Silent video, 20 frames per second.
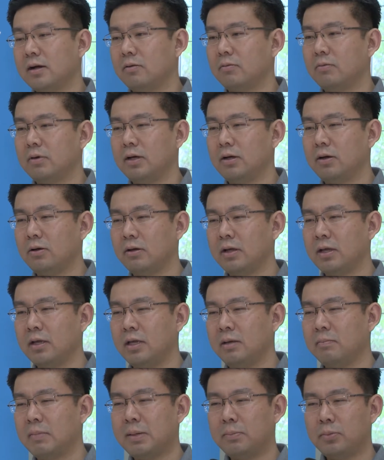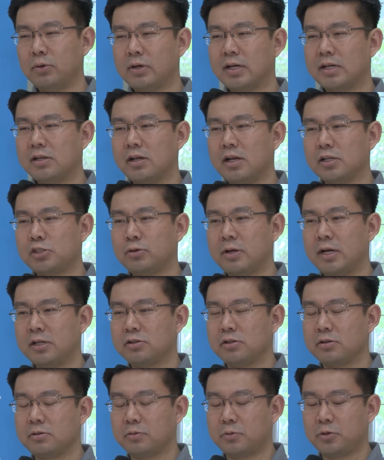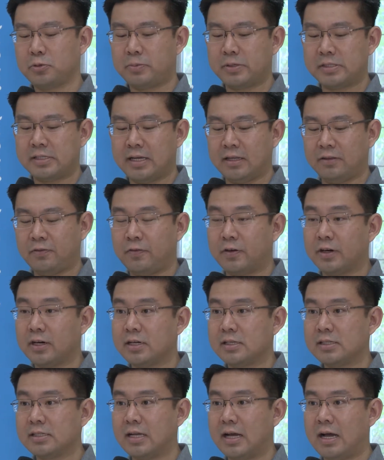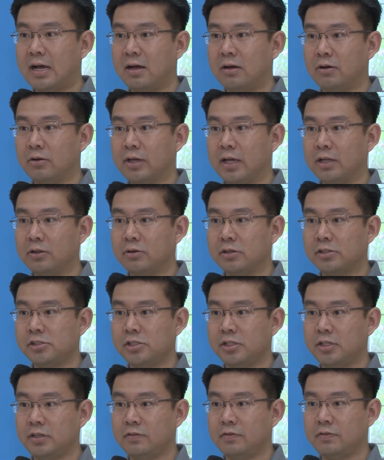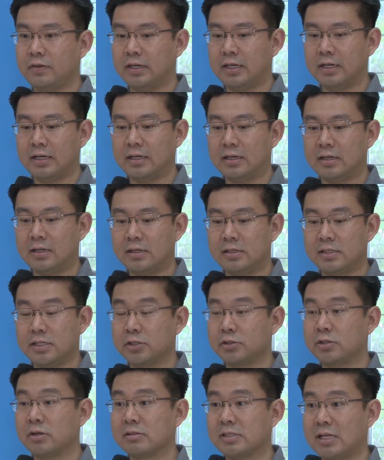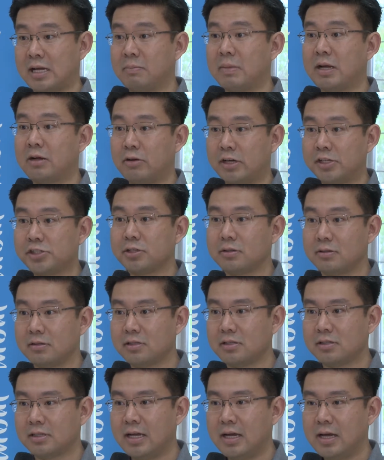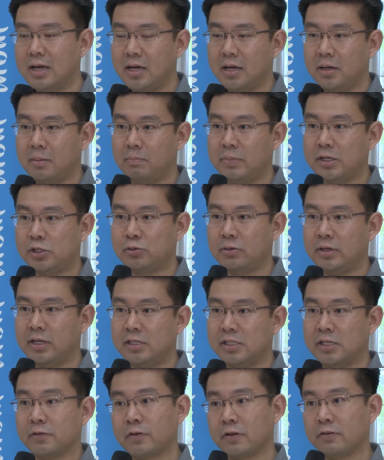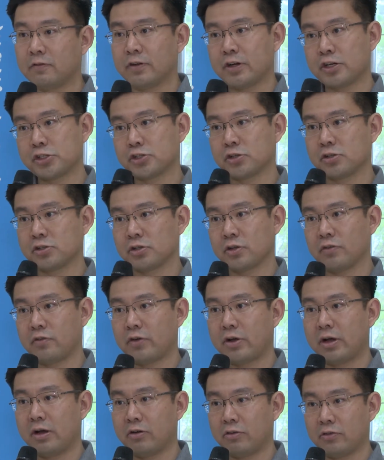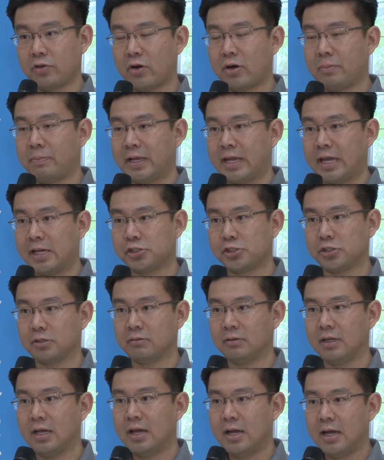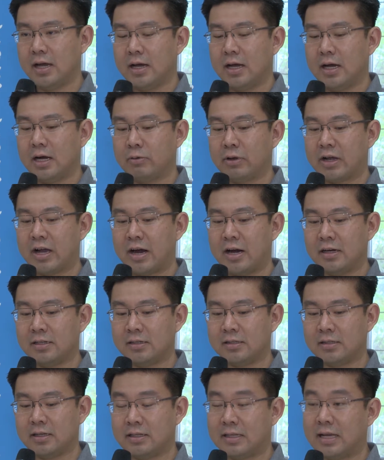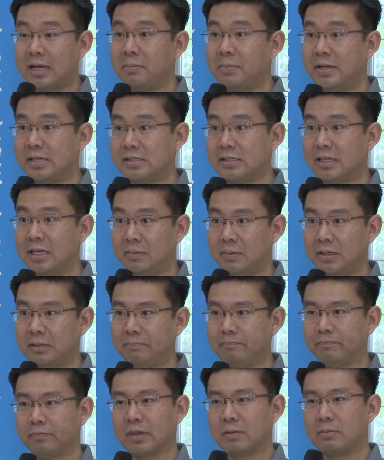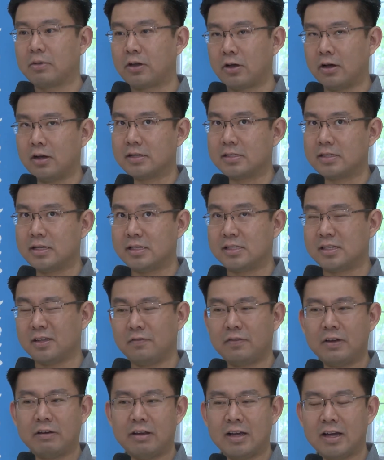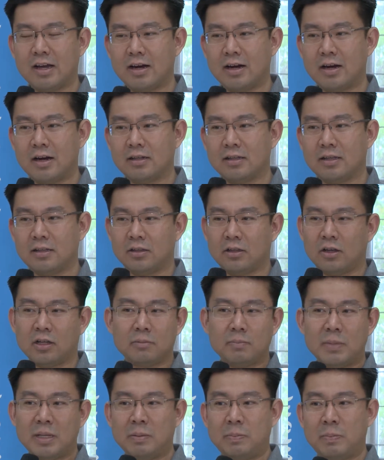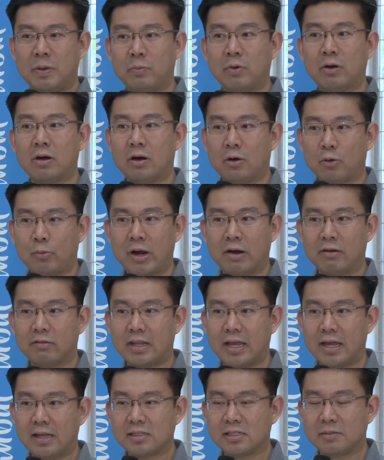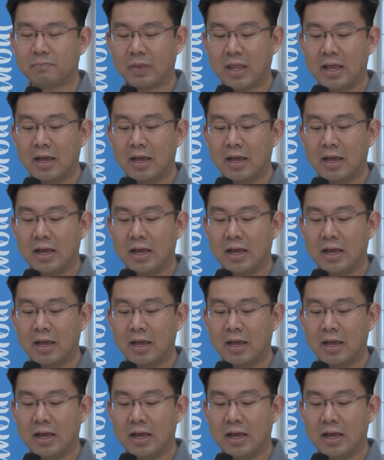Well, in my book, I try to present first how can you achieve zero downtime migrations between different versions of your application regarding the database schema, because it's a very hard and not many people are aware of that.